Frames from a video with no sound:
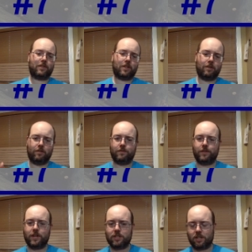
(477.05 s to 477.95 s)
Go and
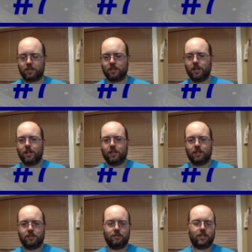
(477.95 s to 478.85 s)
fetch it.
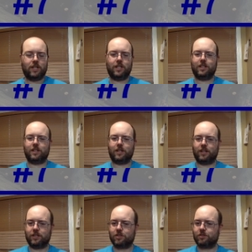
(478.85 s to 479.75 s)
You need
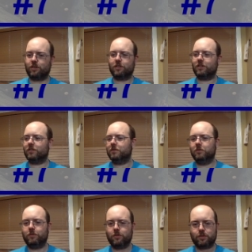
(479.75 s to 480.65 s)
a stronger
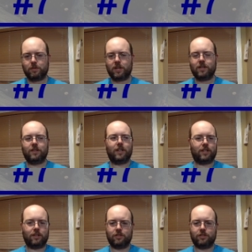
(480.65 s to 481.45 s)
removal spell, like a